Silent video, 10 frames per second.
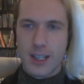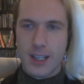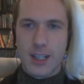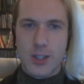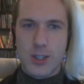
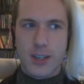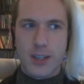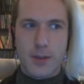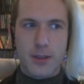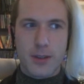She and her
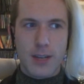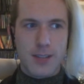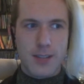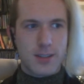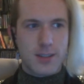partner
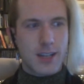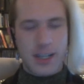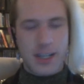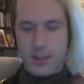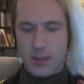Grace
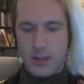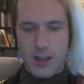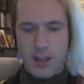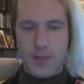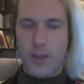do a
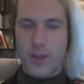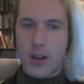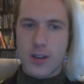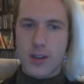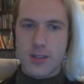lot of
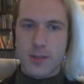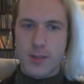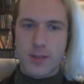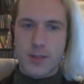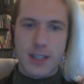vlogs, as well
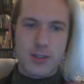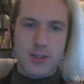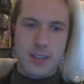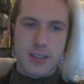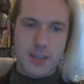as really
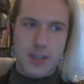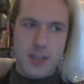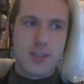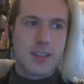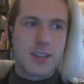interesting
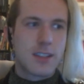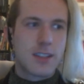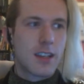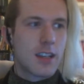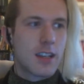discussions, and
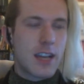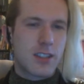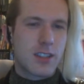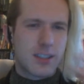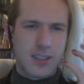
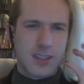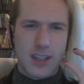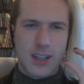Ashley's...